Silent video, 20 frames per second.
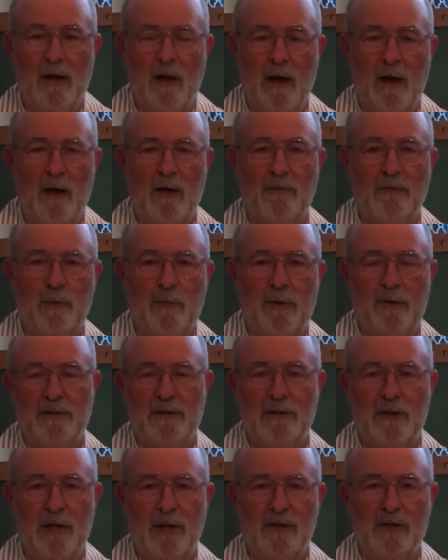of the
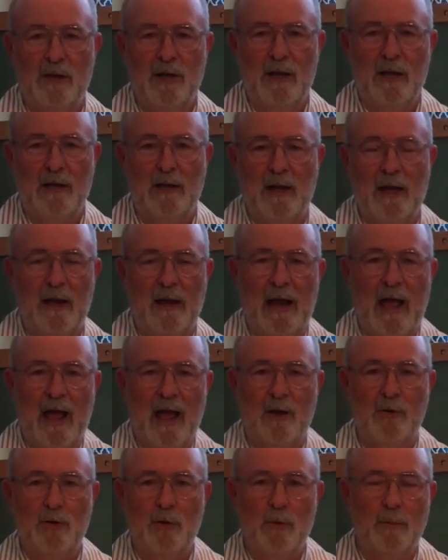presentation aid and
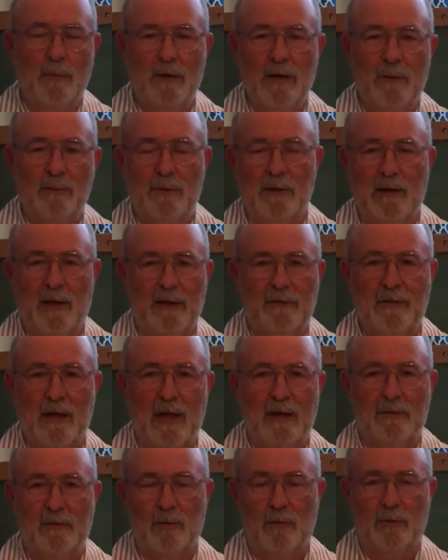how you manipulate
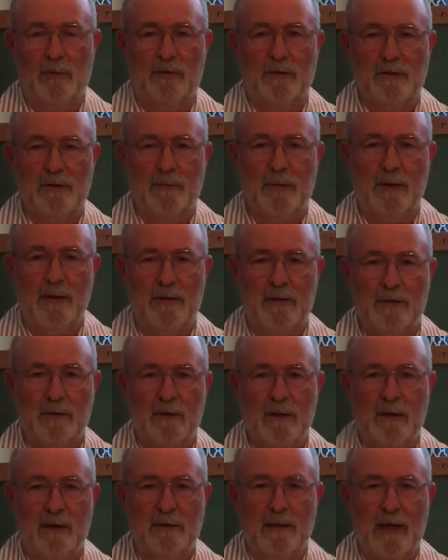that during the speech.
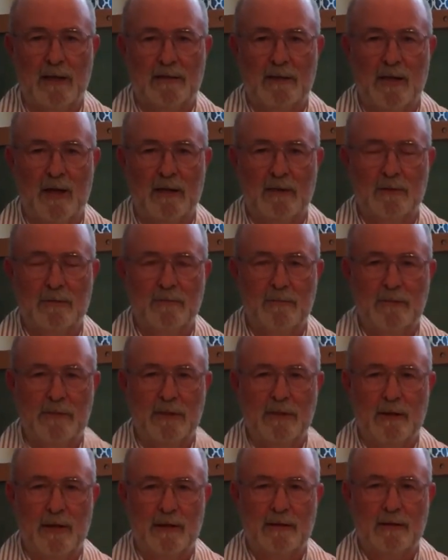Thanks, guys. See
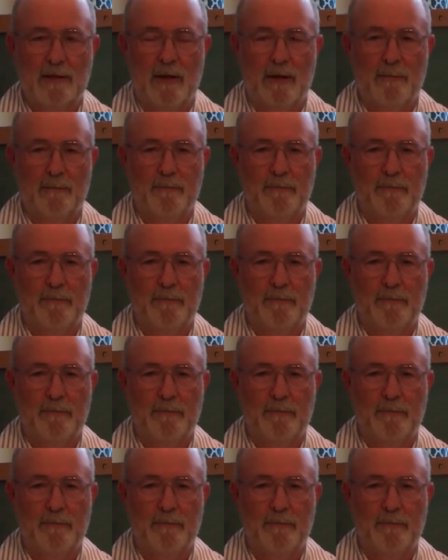you next time.